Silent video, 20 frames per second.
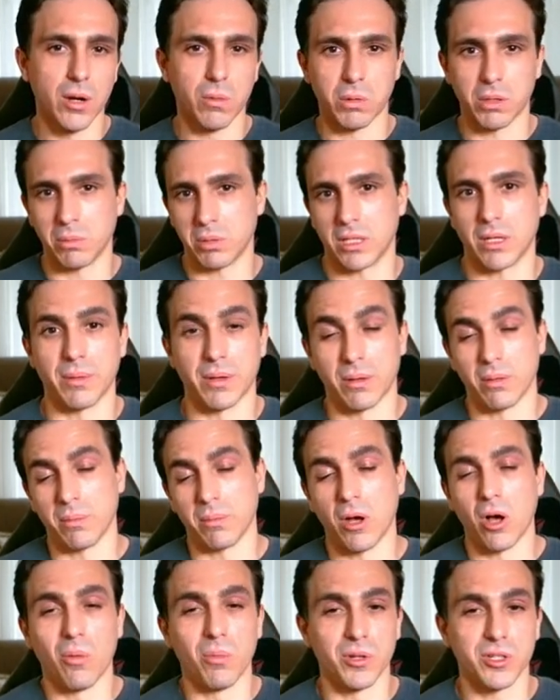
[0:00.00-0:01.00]
We're going to be talking about
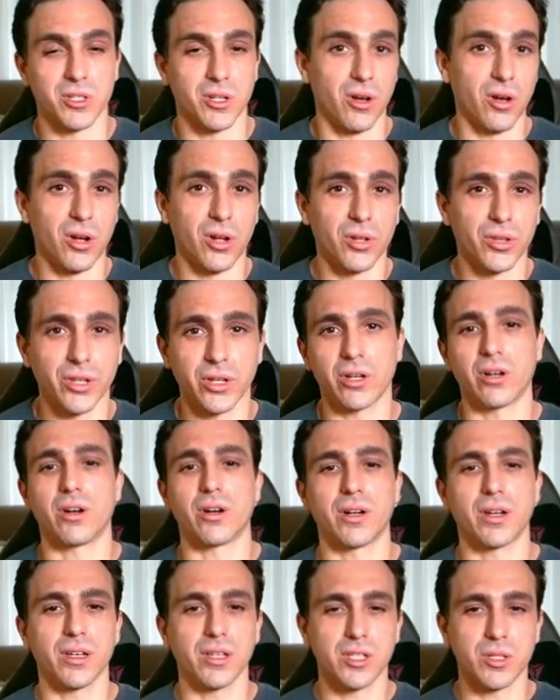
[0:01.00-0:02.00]
almost all the
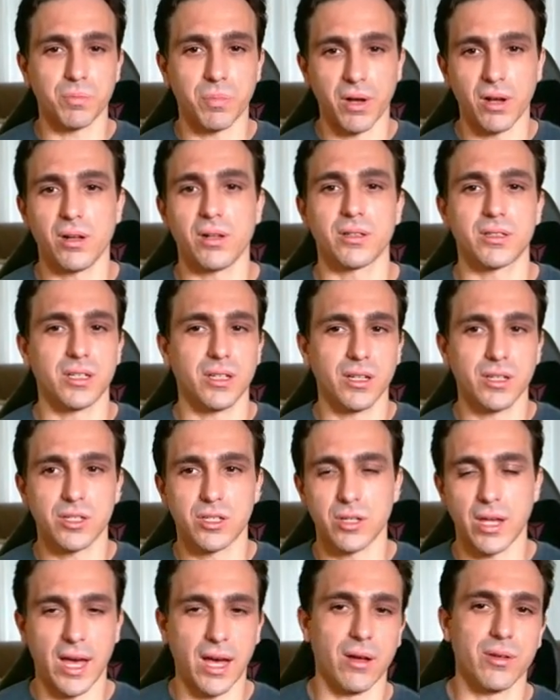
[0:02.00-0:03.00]
earnings,
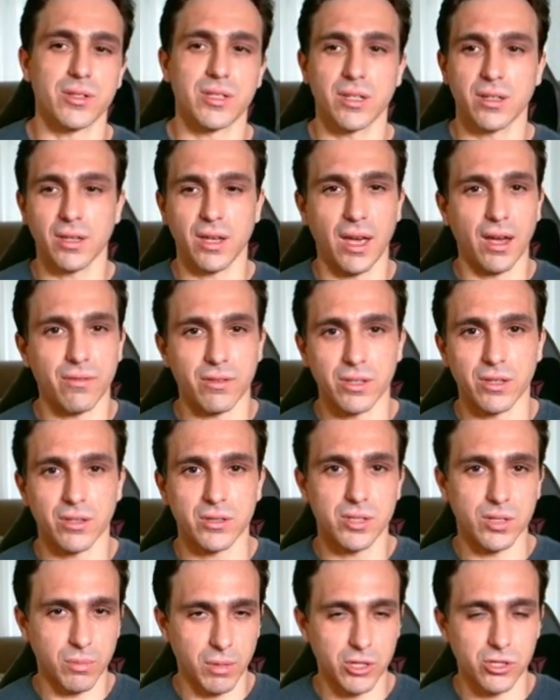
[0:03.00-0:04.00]
politics, housing,
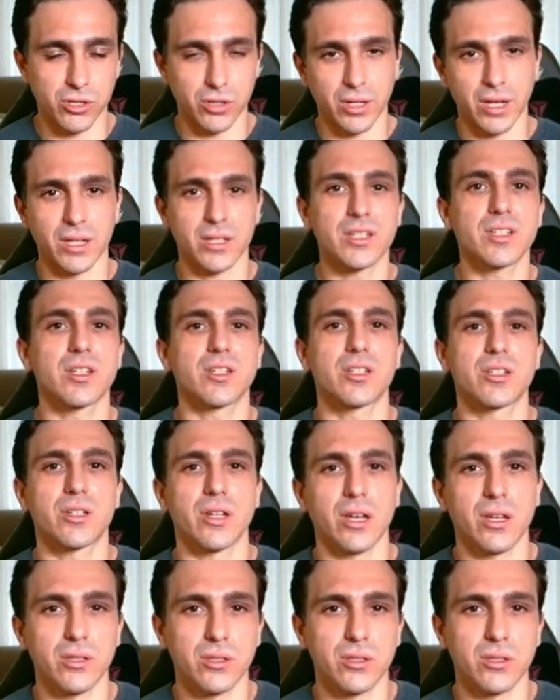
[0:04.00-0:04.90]
everything. So make sure you guys stay